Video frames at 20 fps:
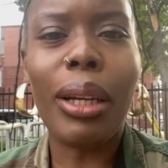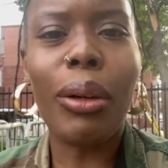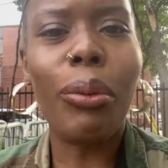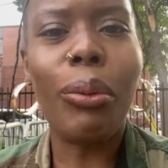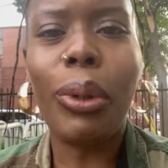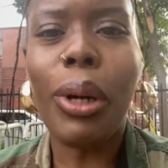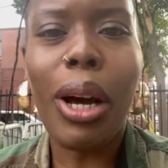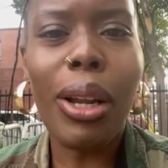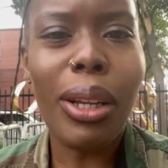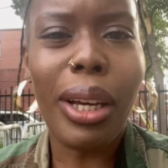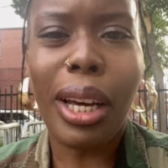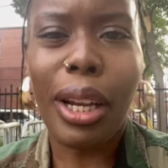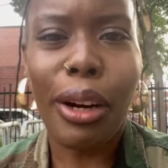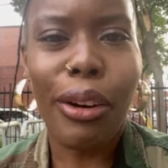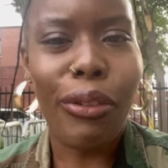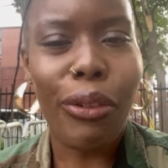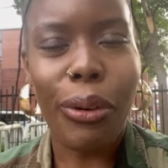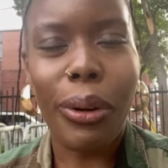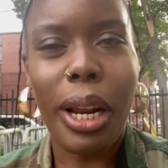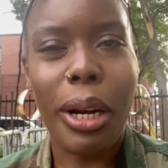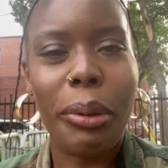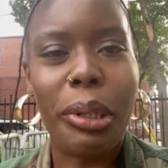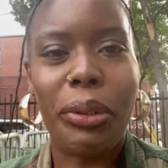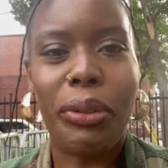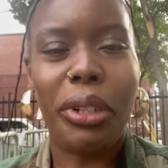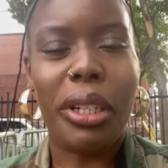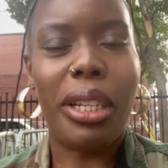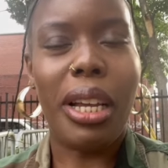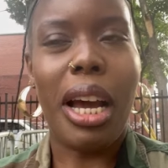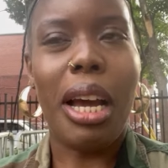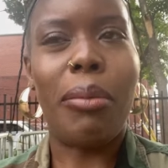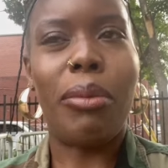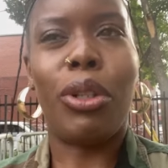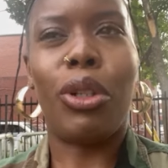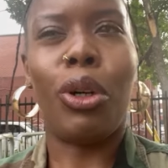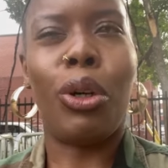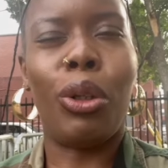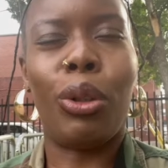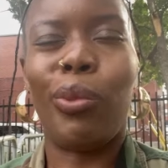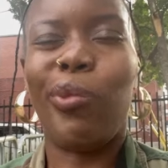We all look at our phone anyways for the time,
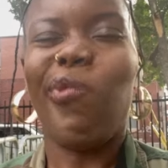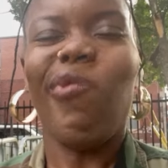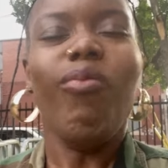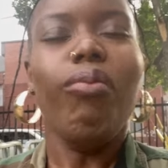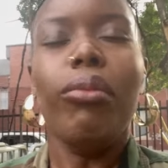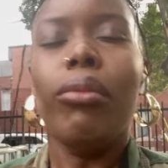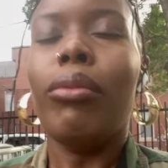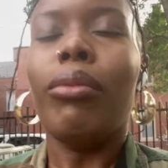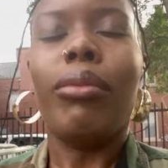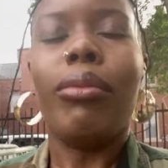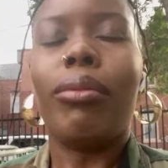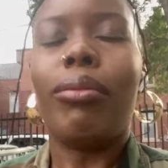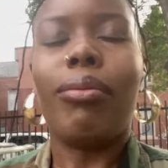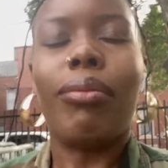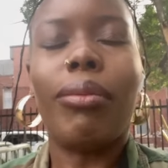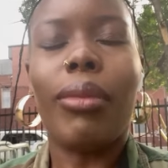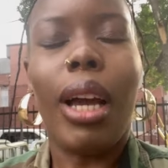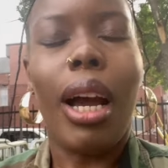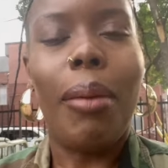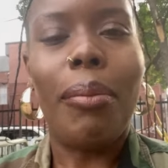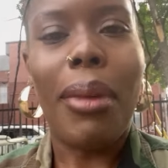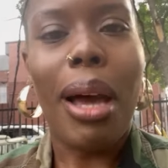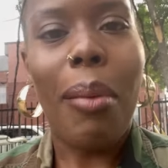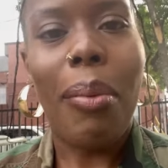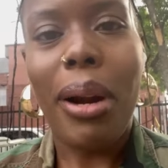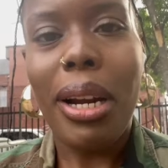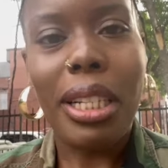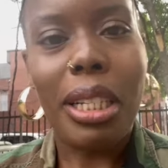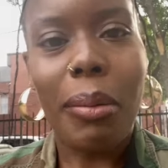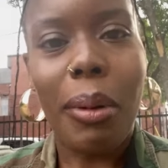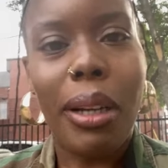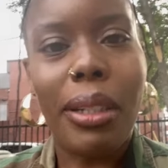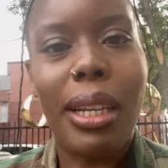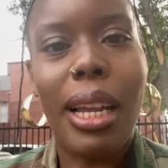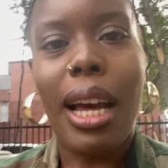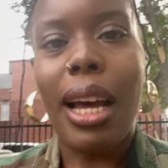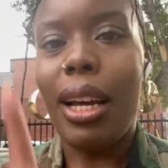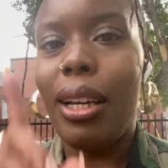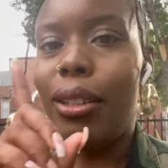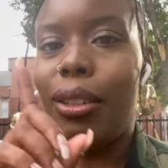so I'm not pressed about
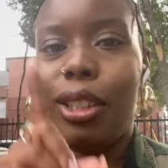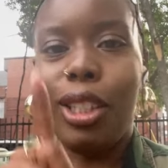that.